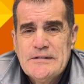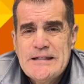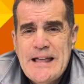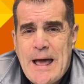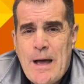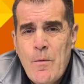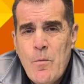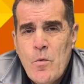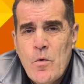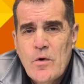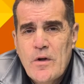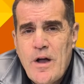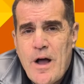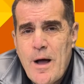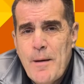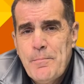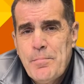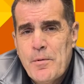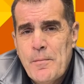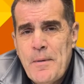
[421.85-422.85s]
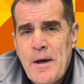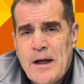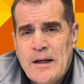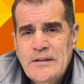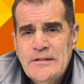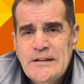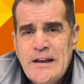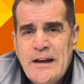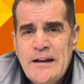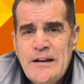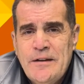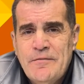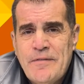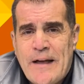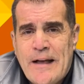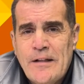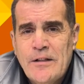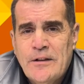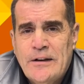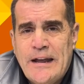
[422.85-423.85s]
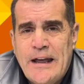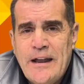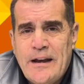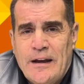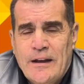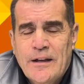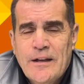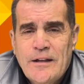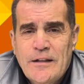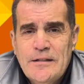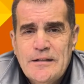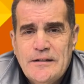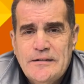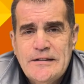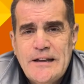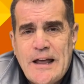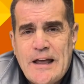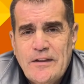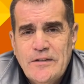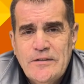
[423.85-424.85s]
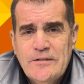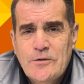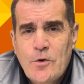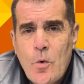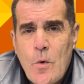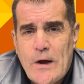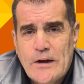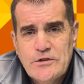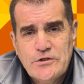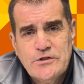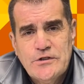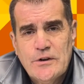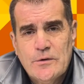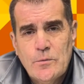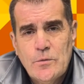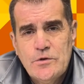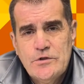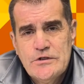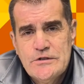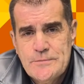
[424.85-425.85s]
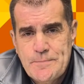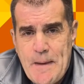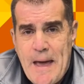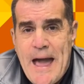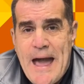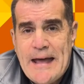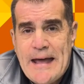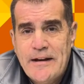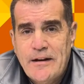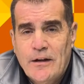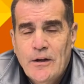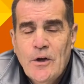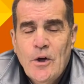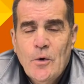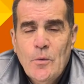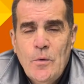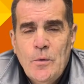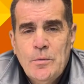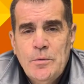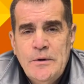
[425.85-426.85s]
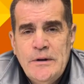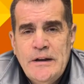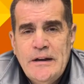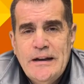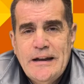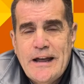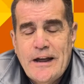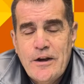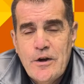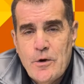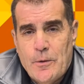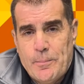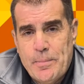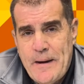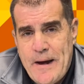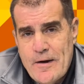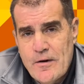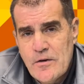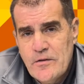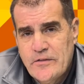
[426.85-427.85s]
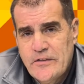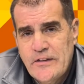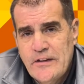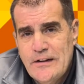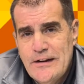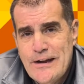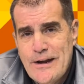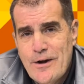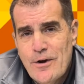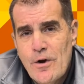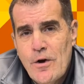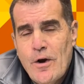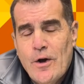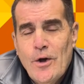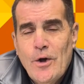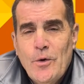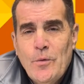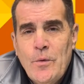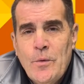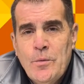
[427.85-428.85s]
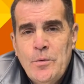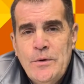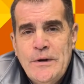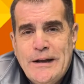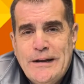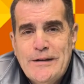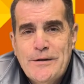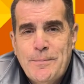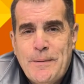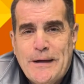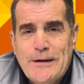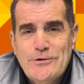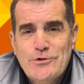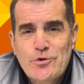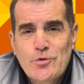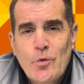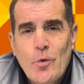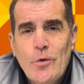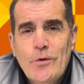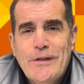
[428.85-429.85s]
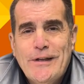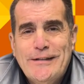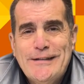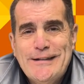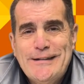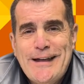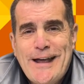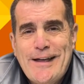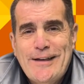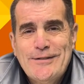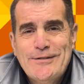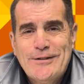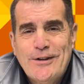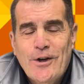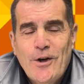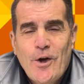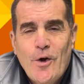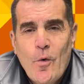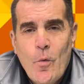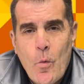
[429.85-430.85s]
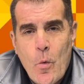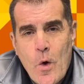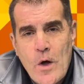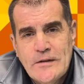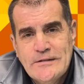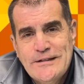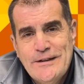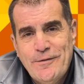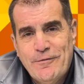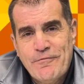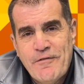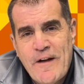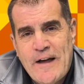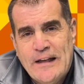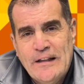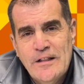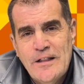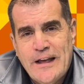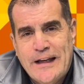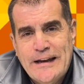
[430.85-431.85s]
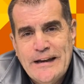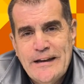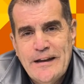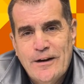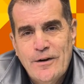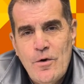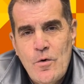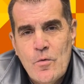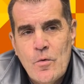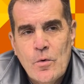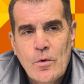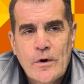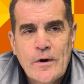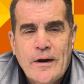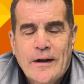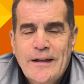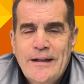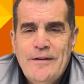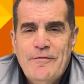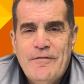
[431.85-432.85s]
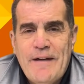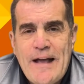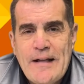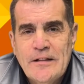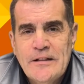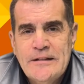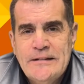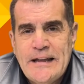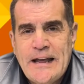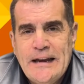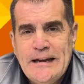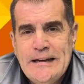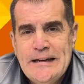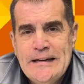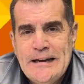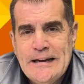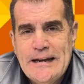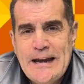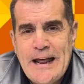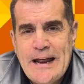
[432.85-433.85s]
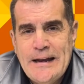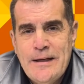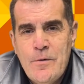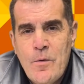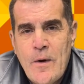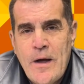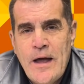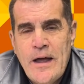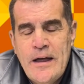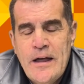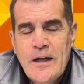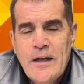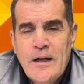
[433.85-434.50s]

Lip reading: that will compromise and invalidate the test question, which is bad. We would need to get your parents in here. We would need to make sure that the test wasn't violated or invalidated in any way.